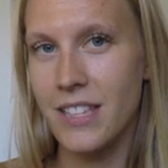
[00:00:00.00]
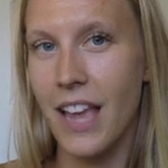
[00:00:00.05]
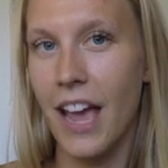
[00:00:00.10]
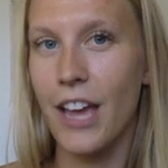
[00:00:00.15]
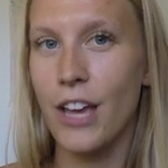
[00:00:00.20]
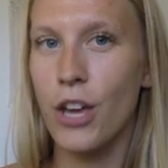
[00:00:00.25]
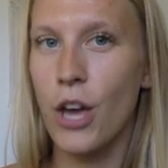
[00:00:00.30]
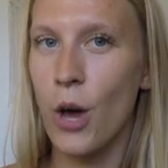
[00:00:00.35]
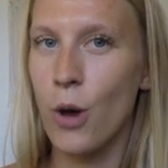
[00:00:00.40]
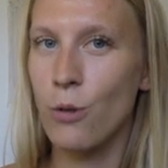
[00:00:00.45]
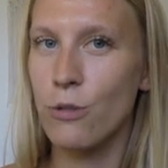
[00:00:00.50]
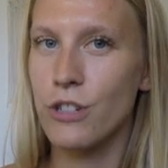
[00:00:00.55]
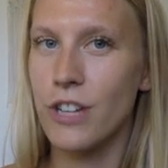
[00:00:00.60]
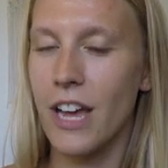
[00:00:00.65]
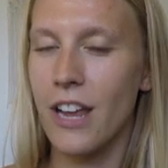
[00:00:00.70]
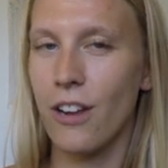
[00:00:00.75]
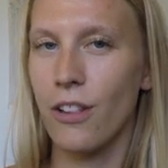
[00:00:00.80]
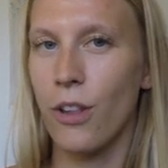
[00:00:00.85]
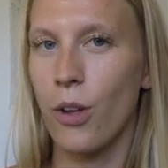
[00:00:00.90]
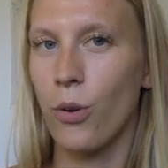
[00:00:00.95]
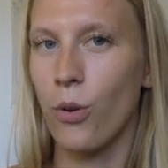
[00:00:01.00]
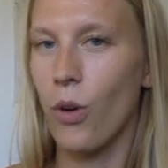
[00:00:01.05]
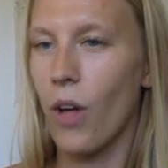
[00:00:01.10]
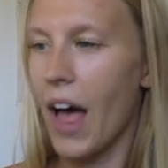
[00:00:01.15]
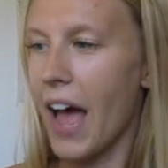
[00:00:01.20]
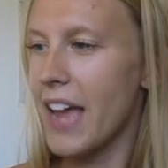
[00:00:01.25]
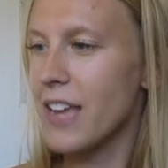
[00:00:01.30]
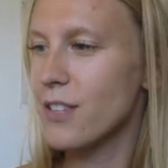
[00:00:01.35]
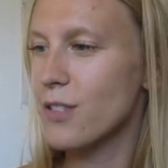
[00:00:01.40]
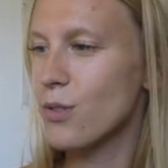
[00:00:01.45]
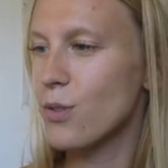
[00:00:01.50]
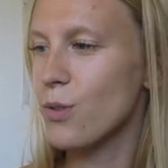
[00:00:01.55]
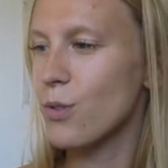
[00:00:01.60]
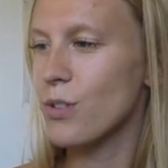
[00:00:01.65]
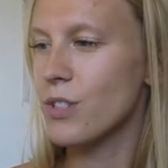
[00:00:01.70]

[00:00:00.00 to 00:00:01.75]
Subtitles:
I coach at a local high school,